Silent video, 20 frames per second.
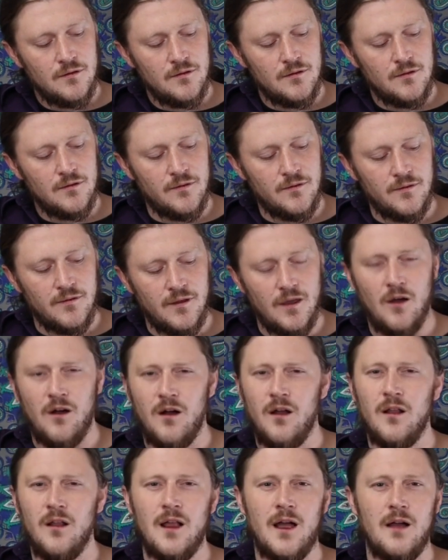They
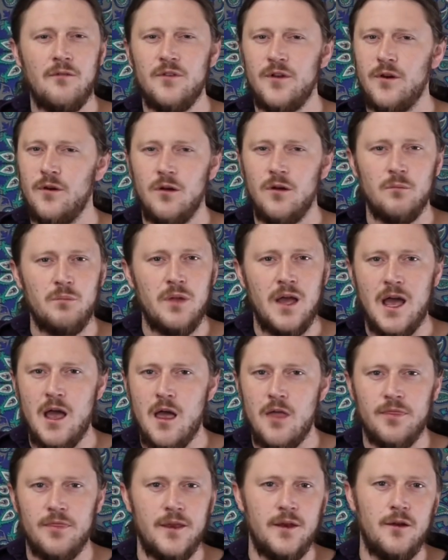all have their own
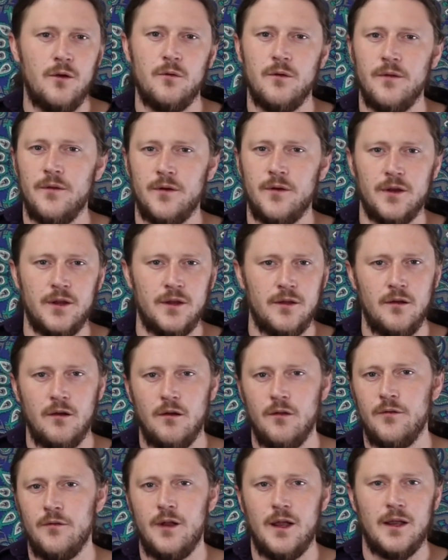path, they know where they're going to
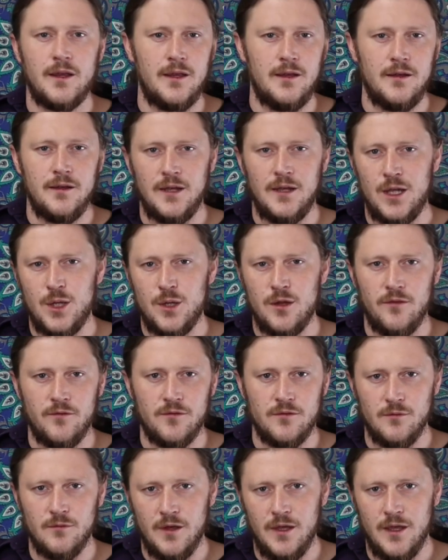go, they're not getting in each
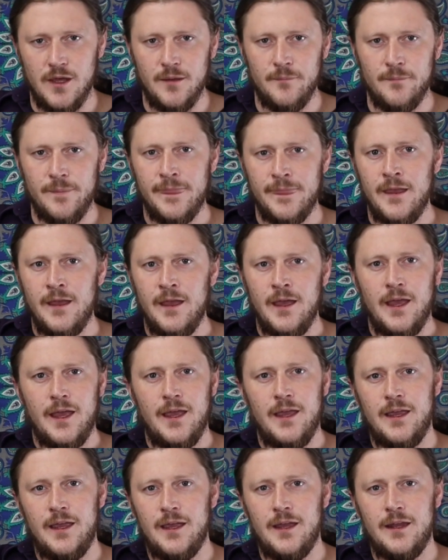other's way.
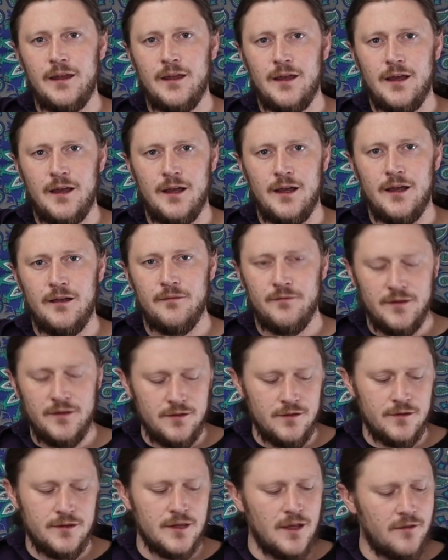And this
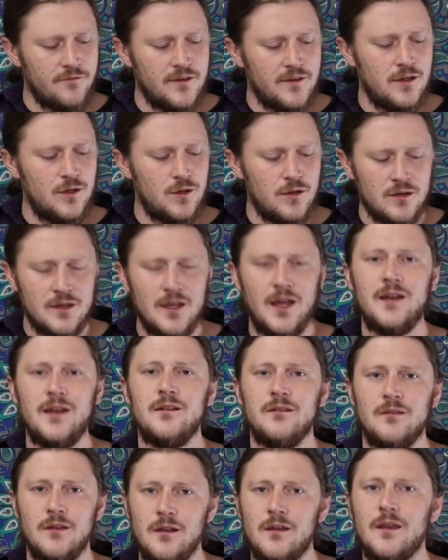is stuff that you just kind
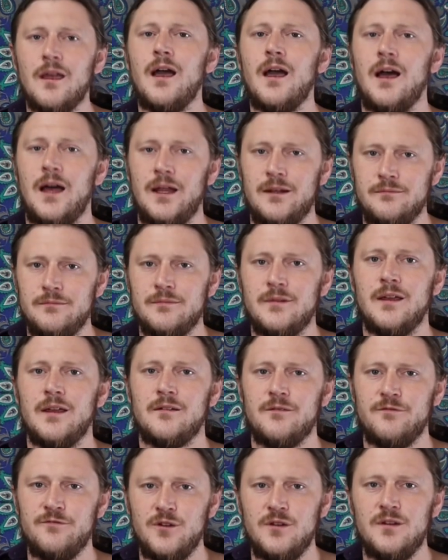of look at, take
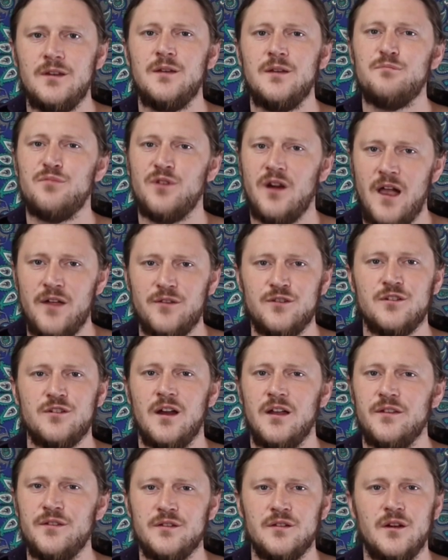a few deep breaths,
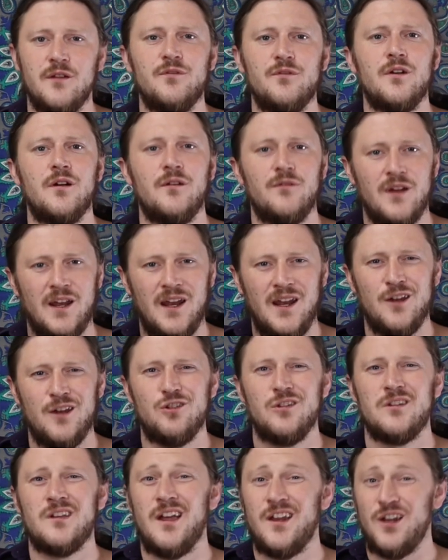try this over and over again, and
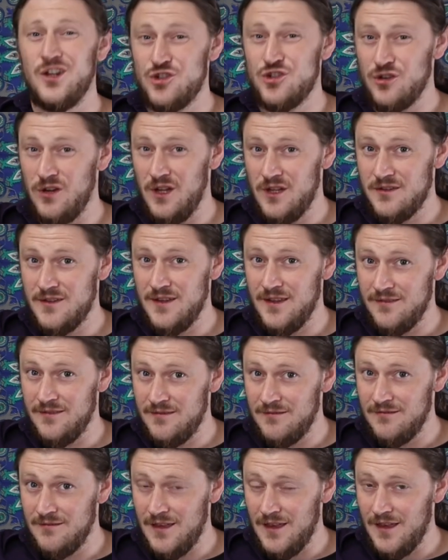just kind of trust
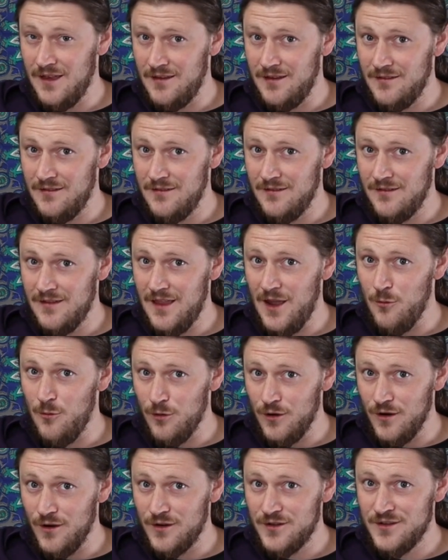that
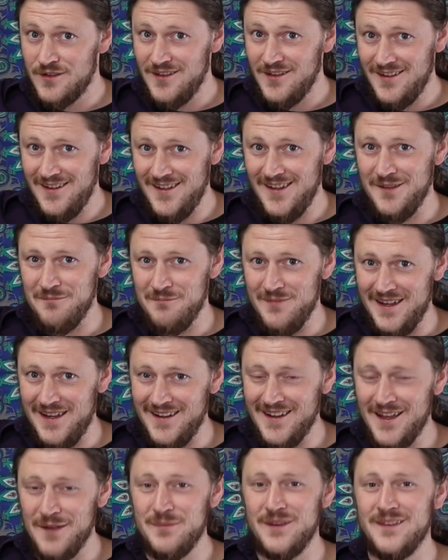works. It may
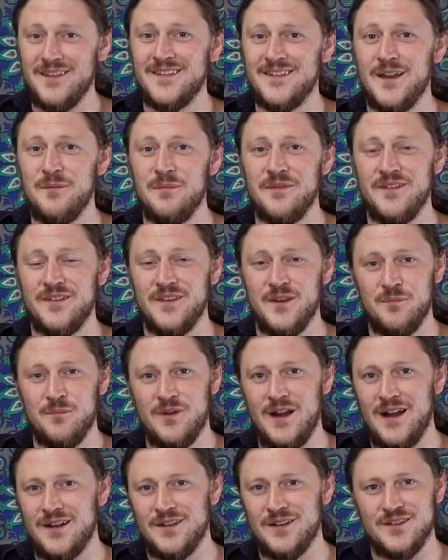not be the type of thing that you
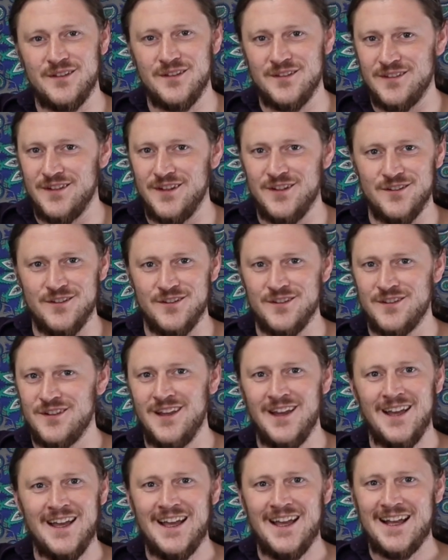practice this and it just
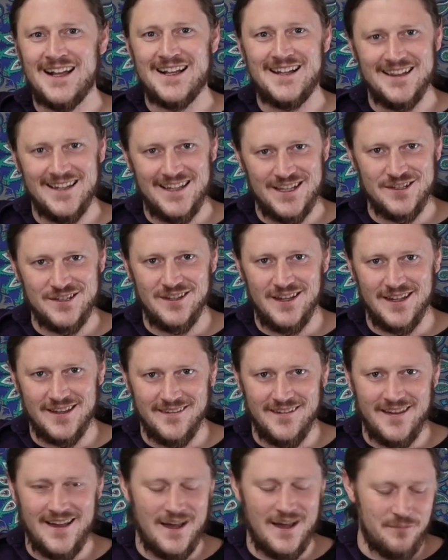clicks like
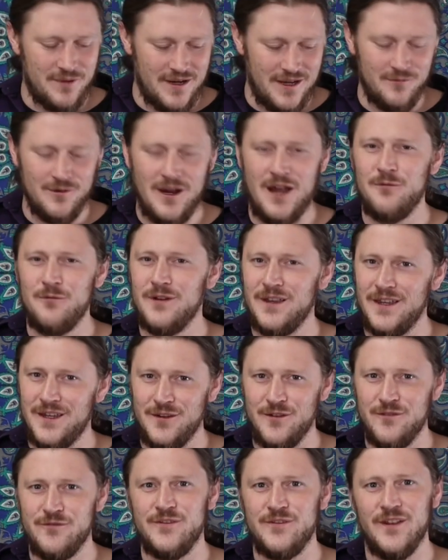that, but I really
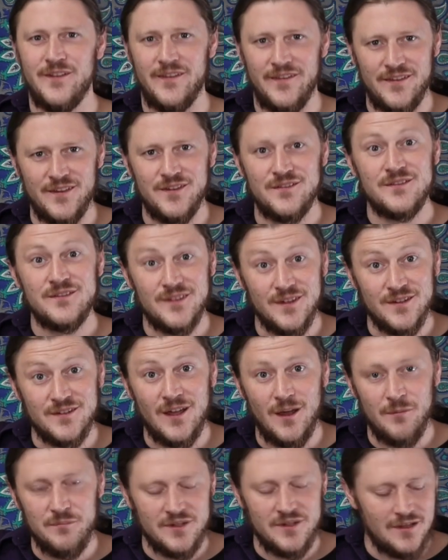do feel that this
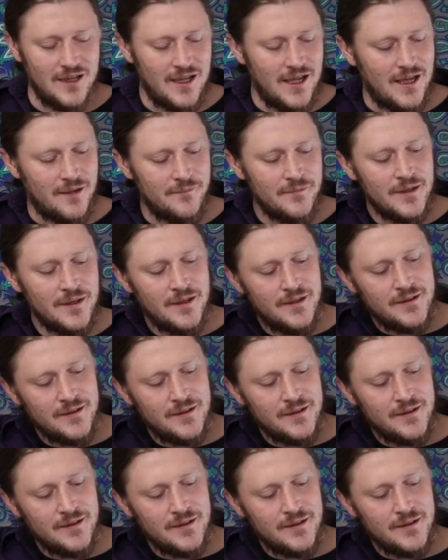helps a lot.